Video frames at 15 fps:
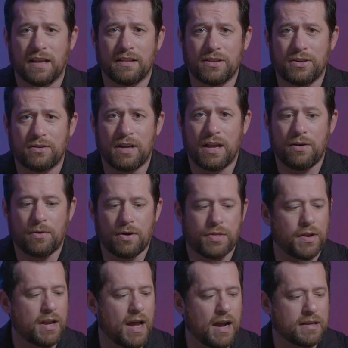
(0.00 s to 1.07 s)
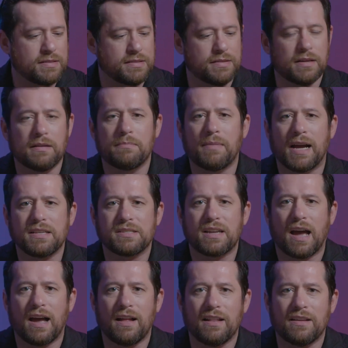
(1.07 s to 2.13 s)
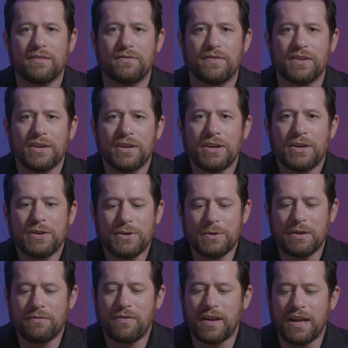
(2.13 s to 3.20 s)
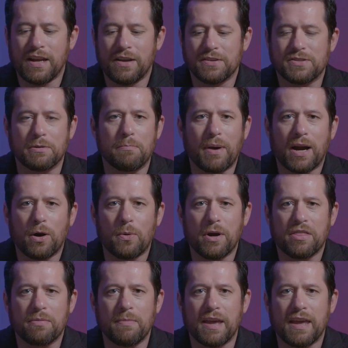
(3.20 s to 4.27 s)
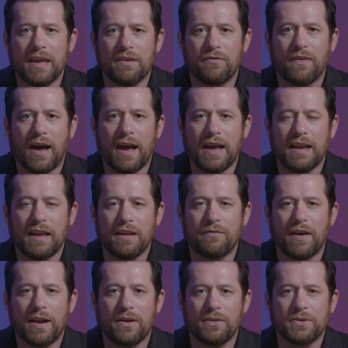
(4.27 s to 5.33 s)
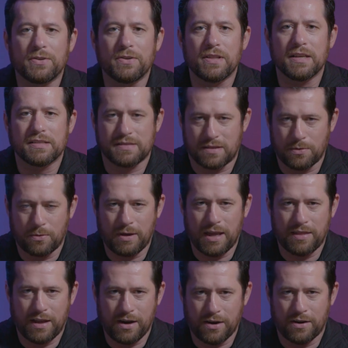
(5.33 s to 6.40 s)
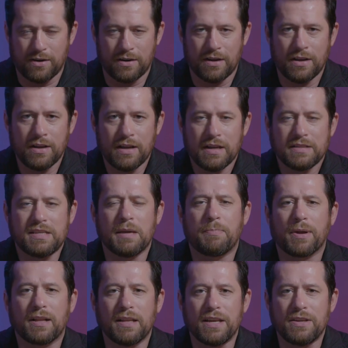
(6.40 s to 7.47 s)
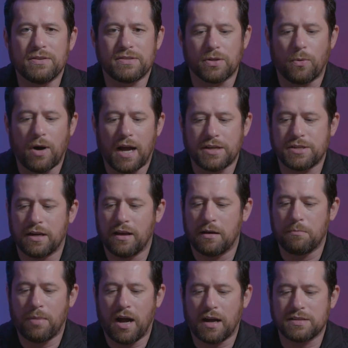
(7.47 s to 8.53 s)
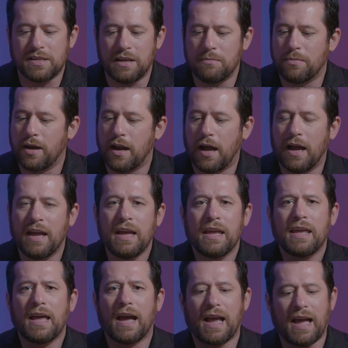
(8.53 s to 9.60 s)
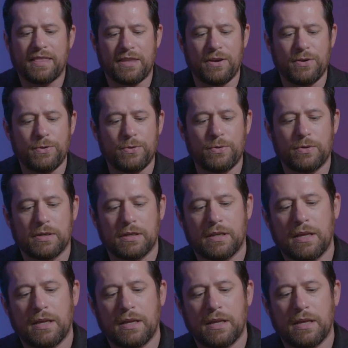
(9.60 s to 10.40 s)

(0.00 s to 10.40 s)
a little unorthodox to my style of doing videos. So bear with me if I don't do this the way that you're typically used to watching unboxing. But yeah, I got the new